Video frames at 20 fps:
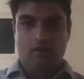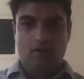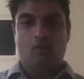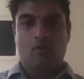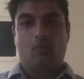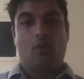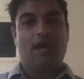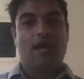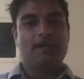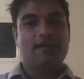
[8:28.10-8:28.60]

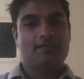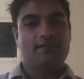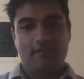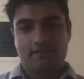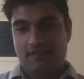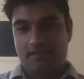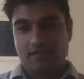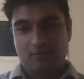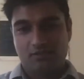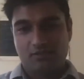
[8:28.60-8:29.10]
Why did they
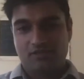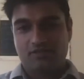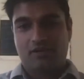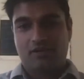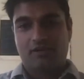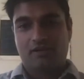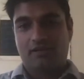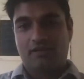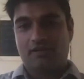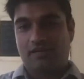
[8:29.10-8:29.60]
think it was a
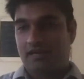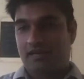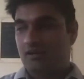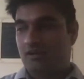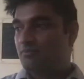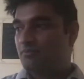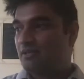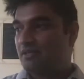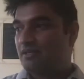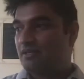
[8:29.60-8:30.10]
target
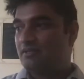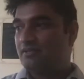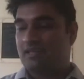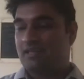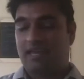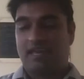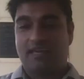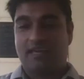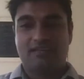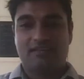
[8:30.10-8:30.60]
account? Because
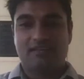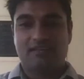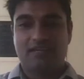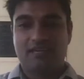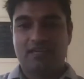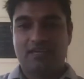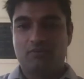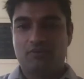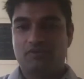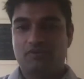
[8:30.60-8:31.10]
candidly,
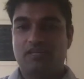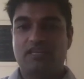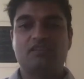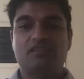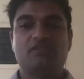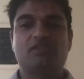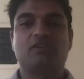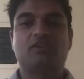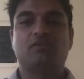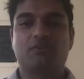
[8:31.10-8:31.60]
it was
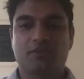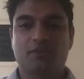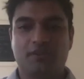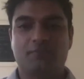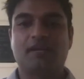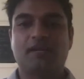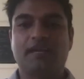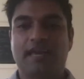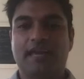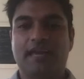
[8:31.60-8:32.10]
easier for them
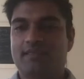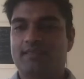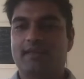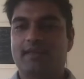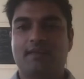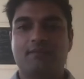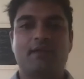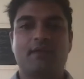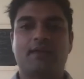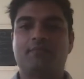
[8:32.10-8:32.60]
to get
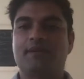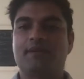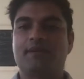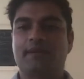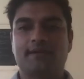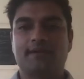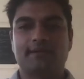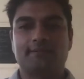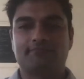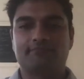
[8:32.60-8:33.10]
than maybe
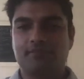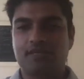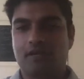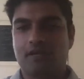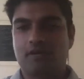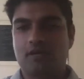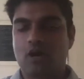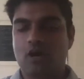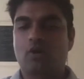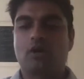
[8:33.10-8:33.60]
a you
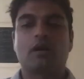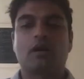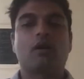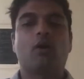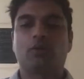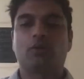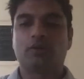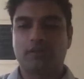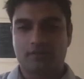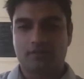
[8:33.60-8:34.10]
know
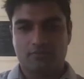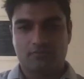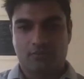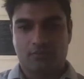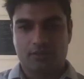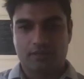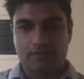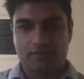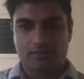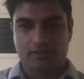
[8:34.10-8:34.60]
Coca-Cola,
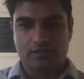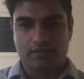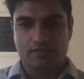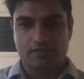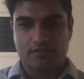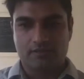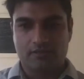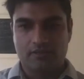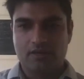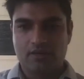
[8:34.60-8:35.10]
for
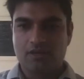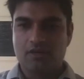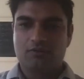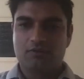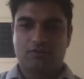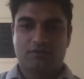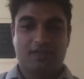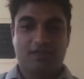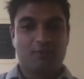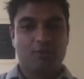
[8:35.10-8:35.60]
instance.
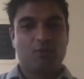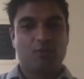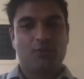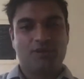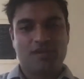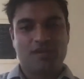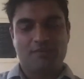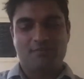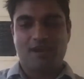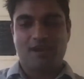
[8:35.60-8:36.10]
So they were
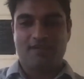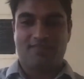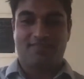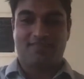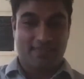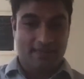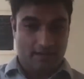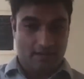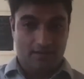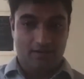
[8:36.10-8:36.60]
worried about
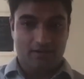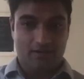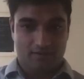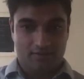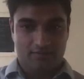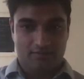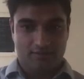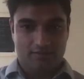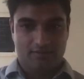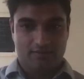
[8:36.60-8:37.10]

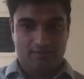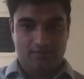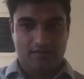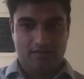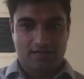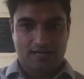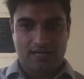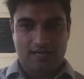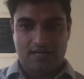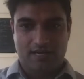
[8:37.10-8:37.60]
their
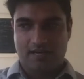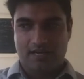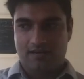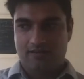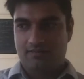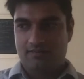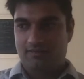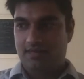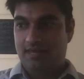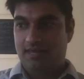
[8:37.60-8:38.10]

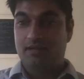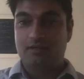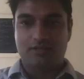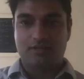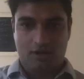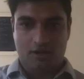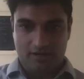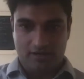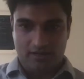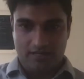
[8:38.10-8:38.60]
uh, their
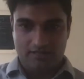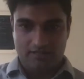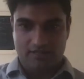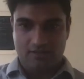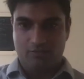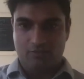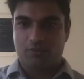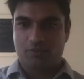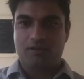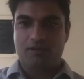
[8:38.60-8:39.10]
targets. They
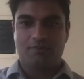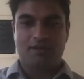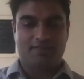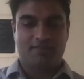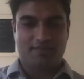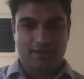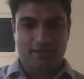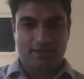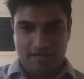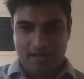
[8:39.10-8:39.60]
were worried about
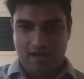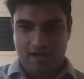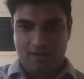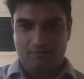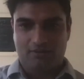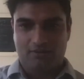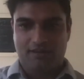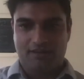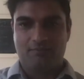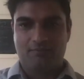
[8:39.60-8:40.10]
their
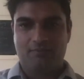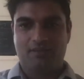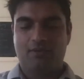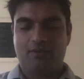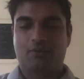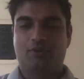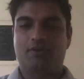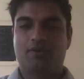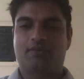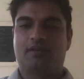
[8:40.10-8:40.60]
comp plan, but they
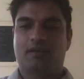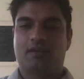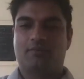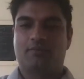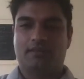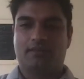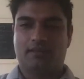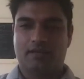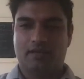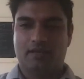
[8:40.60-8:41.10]
weren't thinking
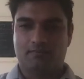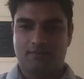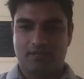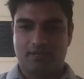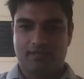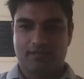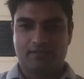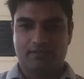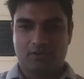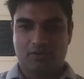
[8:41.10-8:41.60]
about the company
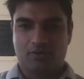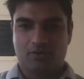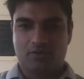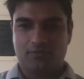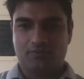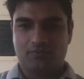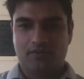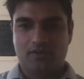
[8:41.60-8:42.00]
as a whole.